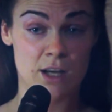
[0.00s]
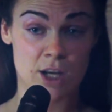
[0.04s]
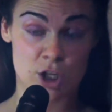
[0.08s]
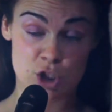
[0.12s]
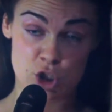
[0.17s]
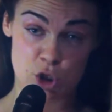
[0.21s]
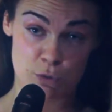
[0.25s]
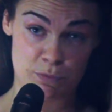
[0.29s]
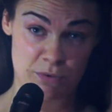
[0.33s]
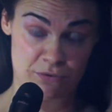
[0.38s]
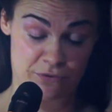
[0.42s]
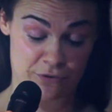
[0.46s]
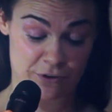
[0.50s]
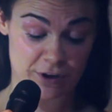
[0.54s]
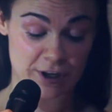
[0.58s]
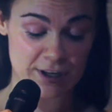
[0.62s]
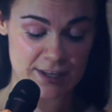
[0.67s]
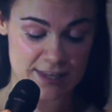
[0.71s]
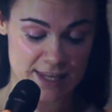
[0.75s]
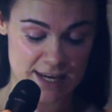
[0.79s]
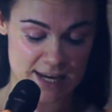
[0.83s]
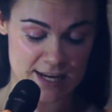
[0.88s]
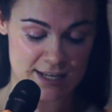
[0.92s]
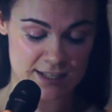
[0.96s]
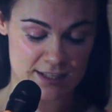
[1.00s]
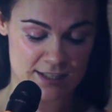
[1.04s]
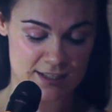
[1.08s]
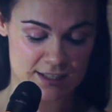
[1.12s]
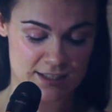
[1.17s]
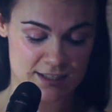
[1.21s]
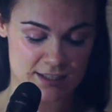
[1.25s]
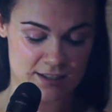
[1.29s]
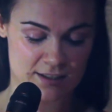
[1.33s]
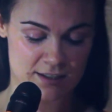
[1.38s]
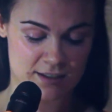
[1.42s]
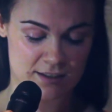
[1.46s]
And you prefer
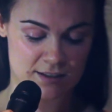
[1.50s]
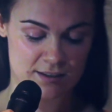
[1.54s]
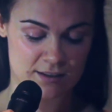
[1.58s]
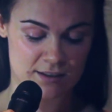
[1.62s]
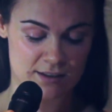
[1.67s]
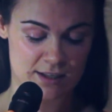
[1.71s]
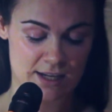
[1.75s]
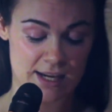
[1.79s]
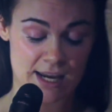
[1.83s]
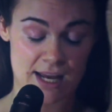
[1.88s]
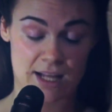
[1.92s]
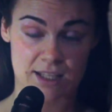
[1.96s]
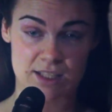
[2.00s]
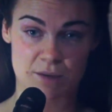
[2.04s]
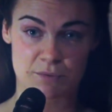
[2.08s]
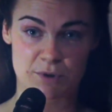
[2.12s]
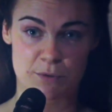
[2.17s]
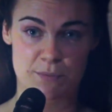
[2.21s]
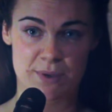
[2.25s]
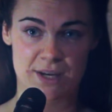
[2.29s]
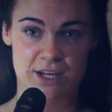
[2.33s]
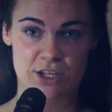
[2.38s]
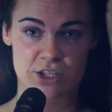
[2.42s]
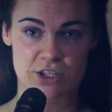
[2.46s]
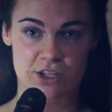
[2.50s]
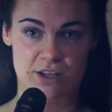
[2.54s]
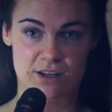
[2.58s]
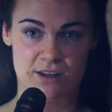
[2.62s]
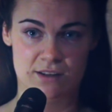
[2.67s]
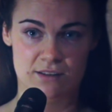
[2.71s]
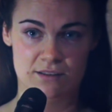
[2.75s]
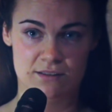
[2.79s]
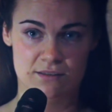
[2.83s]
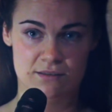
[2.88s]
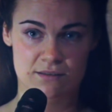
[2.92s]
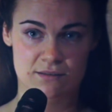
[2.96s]
this? He held up the picture.
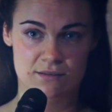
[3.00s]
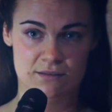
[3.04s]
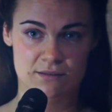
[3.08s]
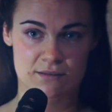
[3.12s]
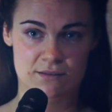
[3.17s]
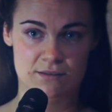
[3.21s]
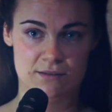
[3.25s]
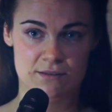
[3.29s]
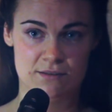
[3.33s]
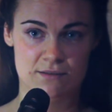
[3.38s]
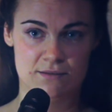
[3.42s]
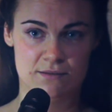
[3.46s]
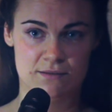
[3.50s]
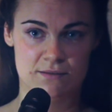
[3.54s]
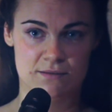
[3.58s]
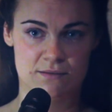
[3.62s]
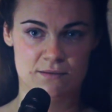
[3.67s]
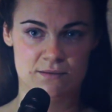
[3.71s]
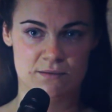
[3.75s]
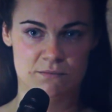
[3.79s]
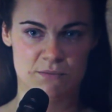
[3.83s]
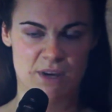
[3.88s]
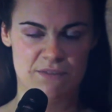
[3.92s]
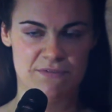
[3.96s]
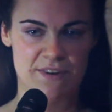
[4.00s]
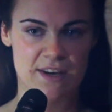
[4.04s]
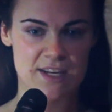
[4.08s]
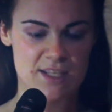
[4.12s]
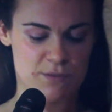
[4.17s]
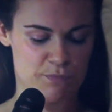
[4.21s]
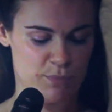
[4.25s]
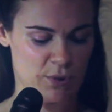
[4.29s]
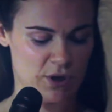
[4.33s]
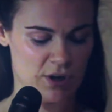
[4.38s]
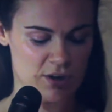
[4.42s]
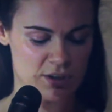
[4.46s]
My
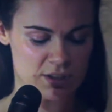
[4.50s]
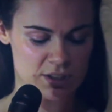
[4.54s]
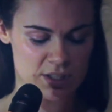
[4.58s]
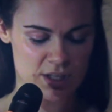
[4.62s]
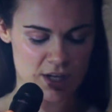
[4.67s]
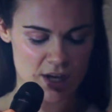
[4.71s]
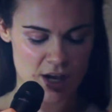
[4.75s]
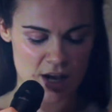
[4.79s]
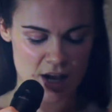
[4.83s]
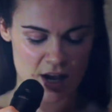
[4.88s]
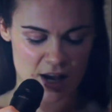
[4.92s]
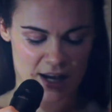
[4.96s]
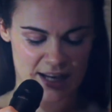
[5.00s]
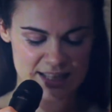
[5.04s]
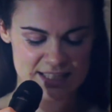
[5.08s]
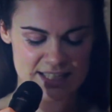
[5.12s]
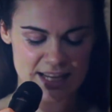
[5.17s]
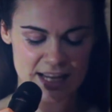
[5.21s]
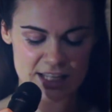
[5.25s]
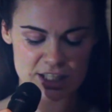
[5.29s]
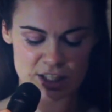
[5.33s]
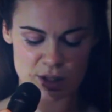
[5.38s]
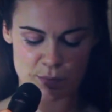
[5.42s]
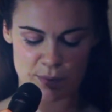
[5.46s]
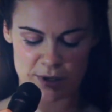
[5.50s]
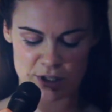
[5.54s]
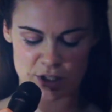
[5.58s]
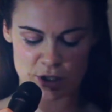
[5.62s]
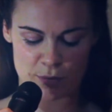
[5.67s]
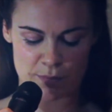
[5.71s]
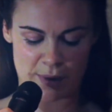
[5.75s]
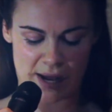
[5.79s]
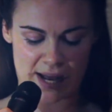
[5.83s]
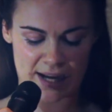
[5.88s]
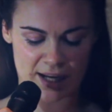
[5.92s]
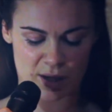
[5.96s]
face burned. I snatched the
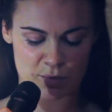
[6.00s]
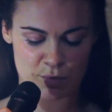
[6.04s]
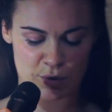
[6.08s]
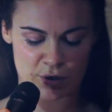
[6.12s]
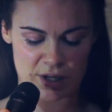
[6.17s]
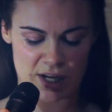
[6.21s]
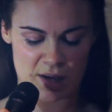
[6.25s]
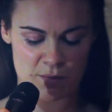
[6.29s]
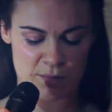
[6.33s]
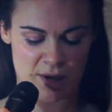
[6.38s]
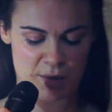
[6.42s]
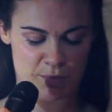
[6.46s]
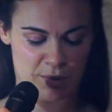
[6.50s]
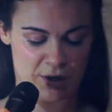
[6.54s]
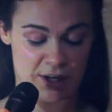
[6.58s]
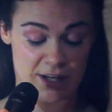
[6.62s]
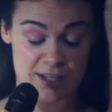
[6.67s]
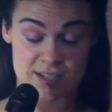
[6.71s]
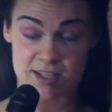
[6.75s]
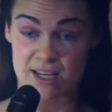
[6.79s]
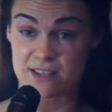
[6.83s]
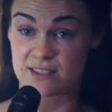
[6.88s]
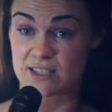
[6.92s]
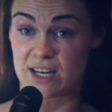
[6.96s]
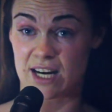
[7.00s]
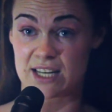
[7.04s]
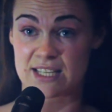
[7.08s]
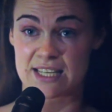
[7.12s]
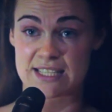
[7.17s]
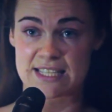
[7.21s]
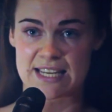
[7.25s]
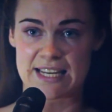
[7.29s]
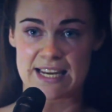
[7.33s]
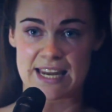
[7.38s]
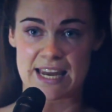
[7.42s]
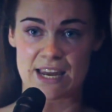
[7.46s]
picture back and put it in my purse. I
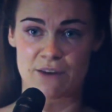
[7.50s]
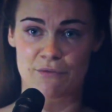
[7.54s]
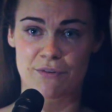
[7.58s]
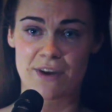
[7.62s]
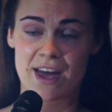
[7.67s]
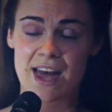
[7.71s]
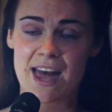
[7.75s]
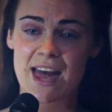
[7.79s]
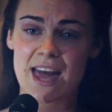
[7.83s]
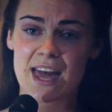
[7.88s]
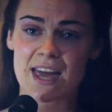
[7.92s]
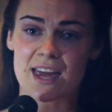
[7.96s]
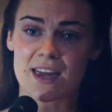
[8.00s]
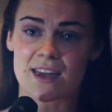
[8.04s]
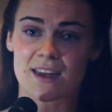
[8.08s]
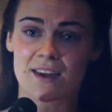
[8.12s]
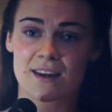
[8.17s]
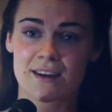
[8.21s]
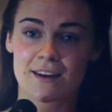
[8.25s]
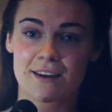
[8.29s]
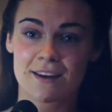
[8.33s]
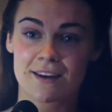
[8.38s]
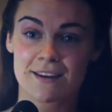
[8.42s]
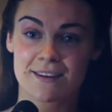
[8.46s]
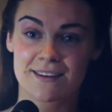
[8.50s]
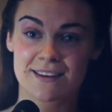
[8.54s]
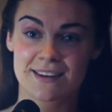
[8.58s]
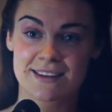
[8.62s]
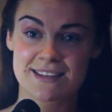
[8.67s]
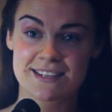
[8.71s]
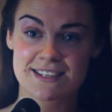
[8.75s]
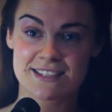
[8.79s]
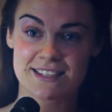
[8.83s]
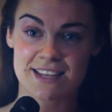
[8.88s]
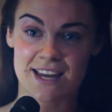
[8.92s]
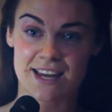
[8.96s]
started to leave. Hey,
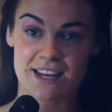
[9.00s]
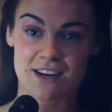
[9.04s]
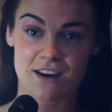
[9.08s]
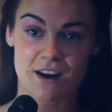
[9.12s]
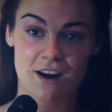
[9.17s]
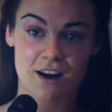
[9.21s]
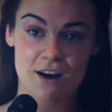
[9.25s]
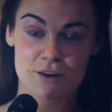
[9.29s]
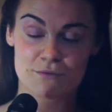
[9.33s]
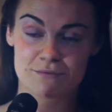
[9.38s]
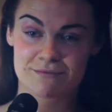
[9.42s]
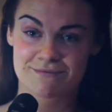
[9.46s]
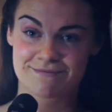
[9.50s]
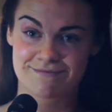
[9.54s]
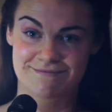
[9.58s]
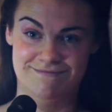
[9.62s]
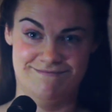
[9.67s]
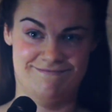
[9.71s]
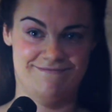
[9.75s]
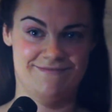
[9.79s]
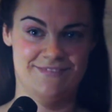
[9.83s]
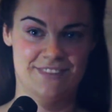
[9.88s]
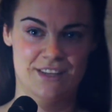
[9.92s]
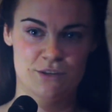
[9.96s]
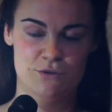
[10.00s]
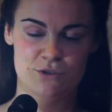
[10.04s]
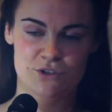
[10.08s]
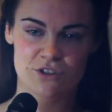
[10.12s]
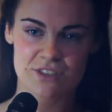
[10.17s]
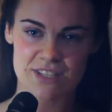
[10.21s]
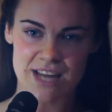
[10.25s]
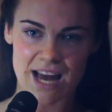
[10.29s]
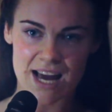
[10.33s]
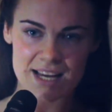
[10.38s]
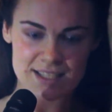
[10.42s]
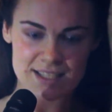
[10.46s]
he said. I was
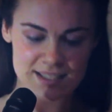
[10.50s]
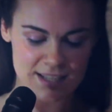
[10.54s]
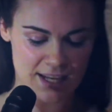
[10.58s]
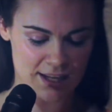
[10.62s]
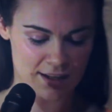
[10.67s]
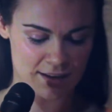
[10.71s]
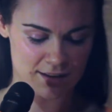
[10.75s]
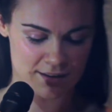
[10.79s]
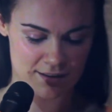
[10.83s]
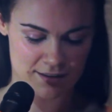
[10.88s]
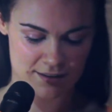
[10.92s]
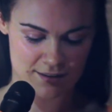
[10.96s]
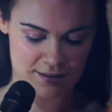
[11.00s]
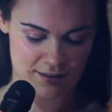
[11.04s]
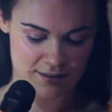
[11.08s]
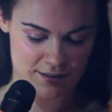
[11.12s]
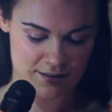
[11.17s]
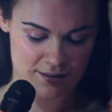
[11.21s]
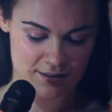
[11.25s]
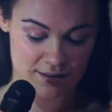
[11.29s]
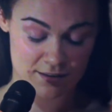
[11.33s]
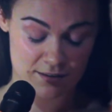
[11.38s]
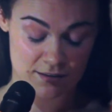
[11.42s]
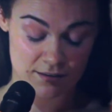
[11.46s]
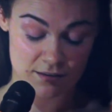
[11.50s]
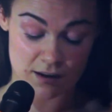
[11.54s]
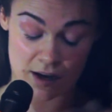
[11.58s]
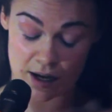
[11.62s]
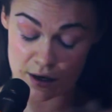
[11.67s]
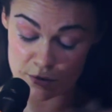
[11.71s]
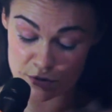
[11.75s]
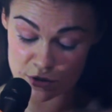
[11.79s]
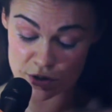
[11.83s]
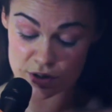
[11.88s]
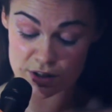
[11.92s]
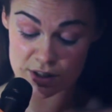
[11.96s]
just asking.
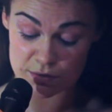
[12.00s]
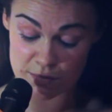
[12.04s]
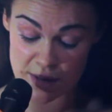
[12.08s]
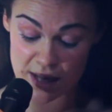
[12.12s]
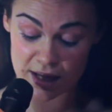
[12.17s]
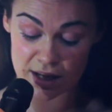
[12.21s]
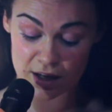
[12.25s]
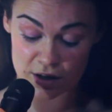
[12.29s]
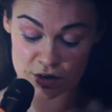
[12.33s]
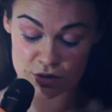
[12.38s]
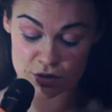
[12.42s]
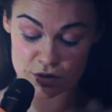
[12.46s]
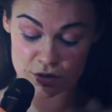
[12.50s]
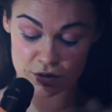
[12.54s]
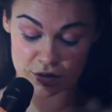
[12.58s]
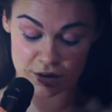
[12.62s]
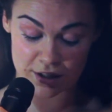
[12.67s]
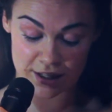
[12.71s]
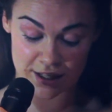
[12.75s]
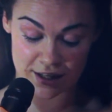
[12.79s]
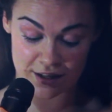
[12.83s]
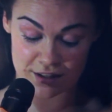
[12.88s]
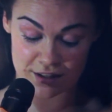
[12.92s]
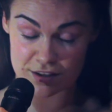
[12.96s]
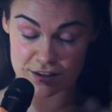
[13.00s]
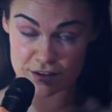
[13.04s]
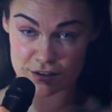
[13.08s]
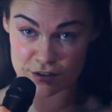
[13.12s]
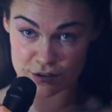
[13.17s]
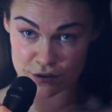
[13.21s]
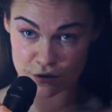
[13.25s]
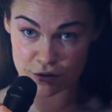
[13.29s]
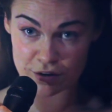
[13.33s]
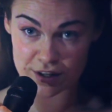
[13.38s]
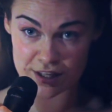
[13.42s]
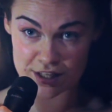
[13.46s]
I was just making sure I the
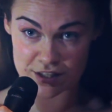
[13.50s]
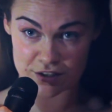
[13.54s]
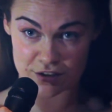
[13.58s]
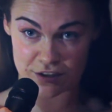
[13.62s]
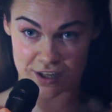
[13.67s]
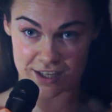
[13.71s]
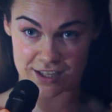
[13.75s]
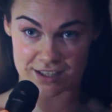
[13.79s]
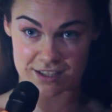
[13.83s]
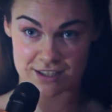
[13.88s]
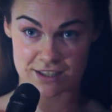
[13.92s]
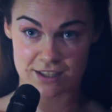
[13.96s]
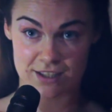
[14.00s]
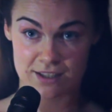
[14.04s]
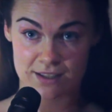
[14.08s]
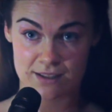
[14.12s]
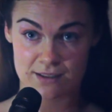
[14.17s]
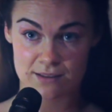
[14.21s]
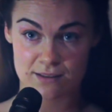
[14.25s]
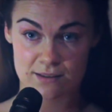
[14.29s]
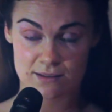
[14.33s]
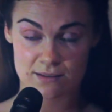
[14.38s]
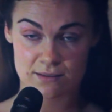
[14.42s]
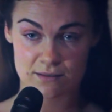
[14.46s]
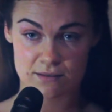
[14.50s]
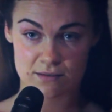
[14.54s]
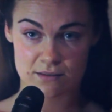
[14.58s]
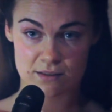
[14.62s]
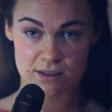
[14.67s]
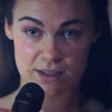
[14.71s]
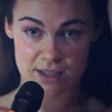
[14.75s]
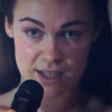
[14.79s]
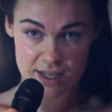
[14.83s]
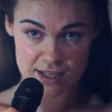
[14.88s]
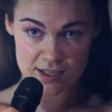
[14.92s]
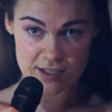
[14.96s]
story straight.
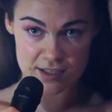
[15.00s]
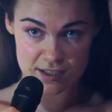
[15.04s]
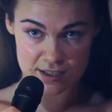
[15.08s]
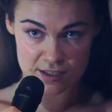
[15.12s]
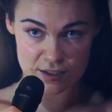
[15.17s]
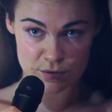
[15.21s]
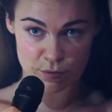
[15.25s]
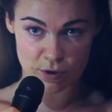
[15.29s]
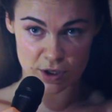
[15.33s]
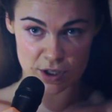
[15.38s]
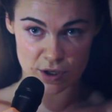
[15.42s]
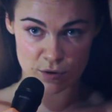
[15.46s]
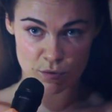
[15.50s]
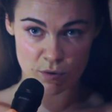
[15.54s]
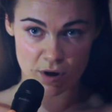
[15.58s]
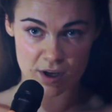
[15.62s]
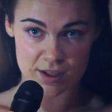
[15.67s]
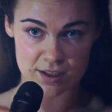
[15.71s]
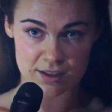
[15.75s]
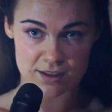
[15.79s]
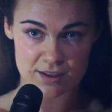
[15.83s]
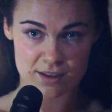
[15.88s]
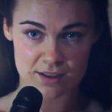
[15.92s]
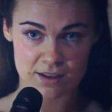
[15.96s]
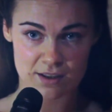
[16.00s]
This is what you want.